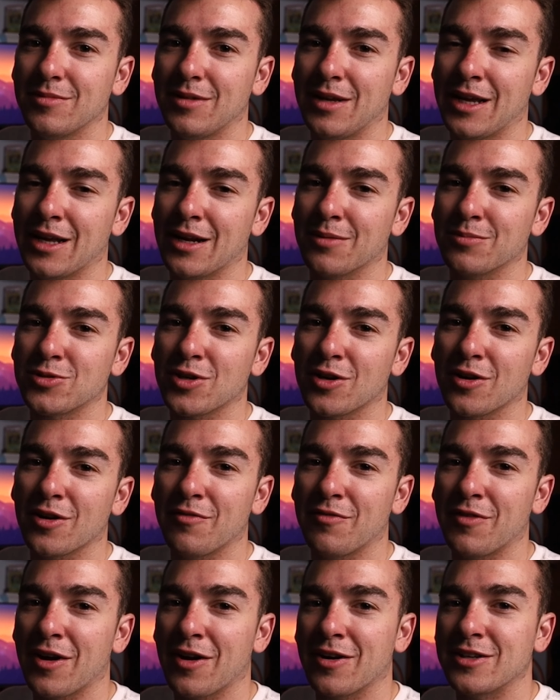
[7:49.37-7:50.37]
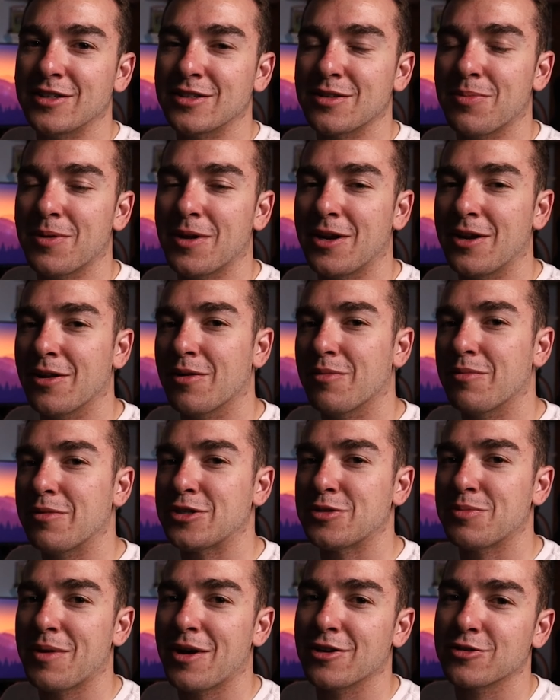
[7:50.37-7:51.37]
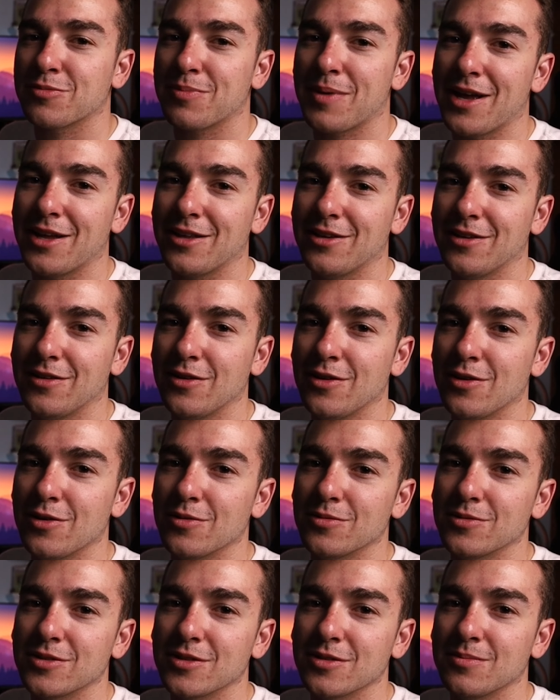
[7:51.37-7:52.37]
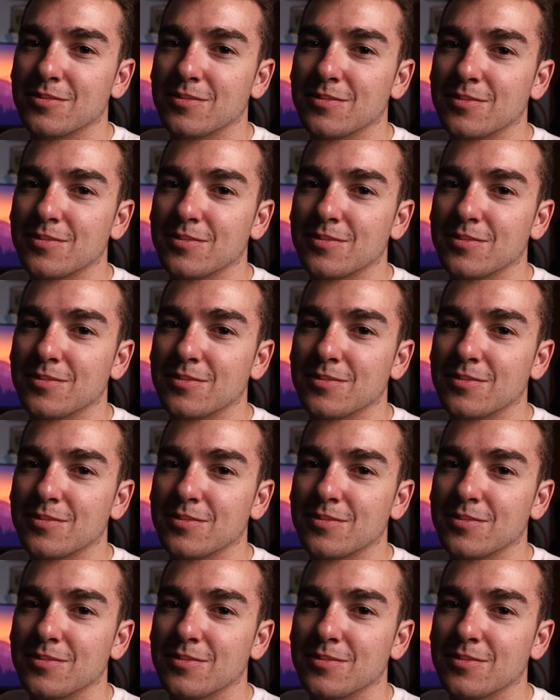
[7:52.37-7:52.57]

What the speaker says: and I'm sure it varies depending on which mouse pad you use.